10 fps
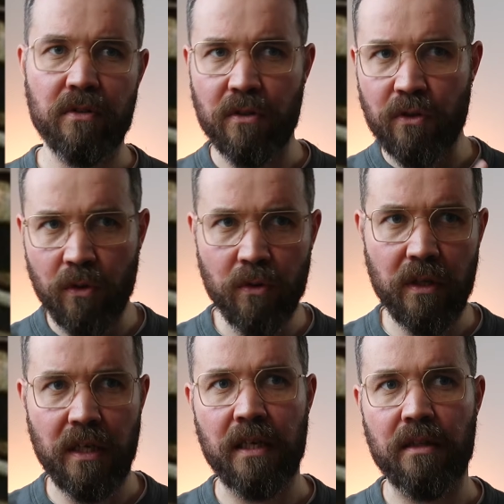the yoke
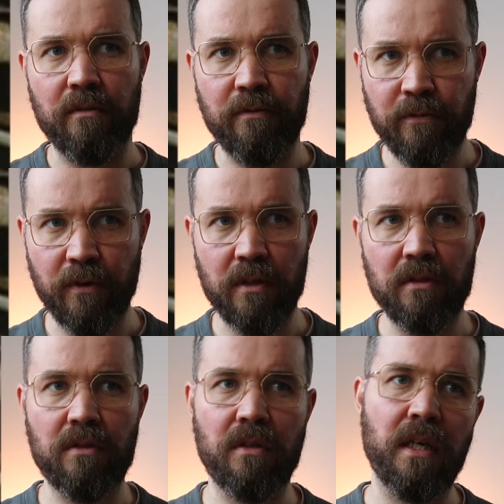at the
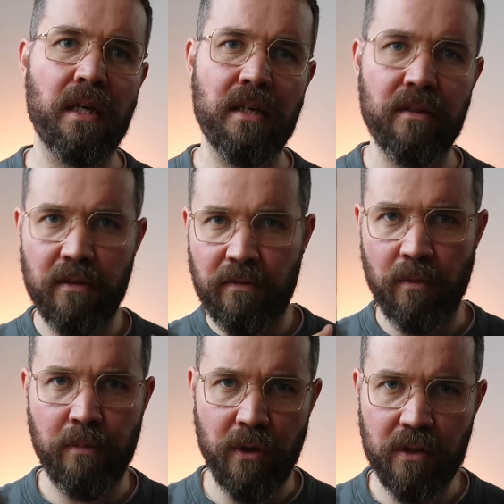front, they've got
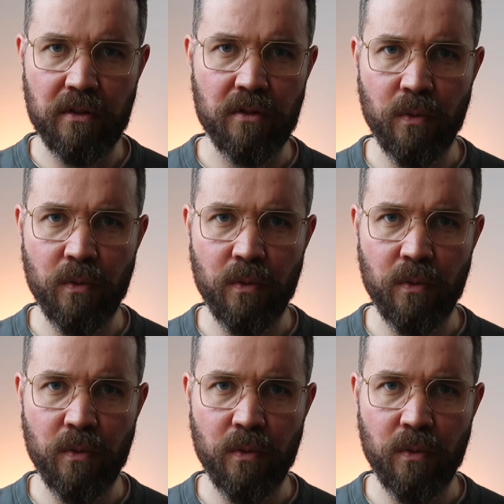points as